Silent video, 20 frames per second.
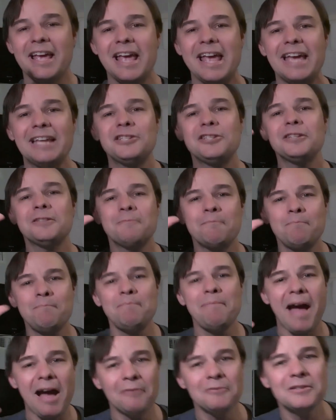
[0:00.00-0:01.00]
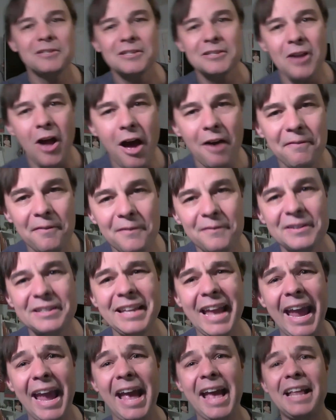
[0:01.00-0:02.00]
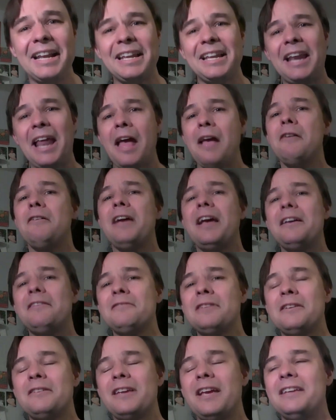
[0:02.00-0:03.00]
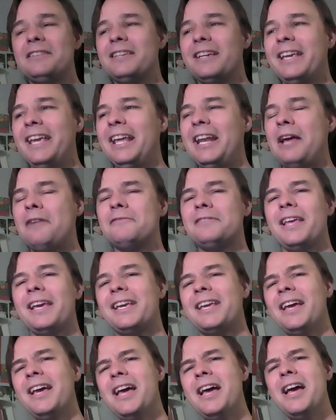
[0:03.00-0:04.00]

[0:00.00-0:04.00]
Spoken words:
It just bounces off of his hand. And I, as a kid, I was like,